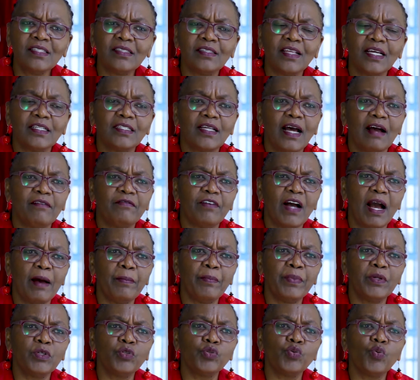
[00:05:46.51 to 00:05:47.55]
that have
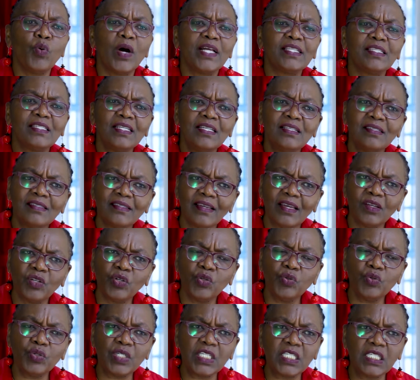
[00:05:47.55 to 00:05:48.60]
happened to us,
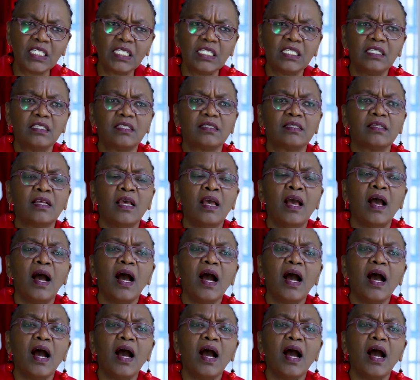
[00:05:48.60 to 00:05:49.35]
insecurities,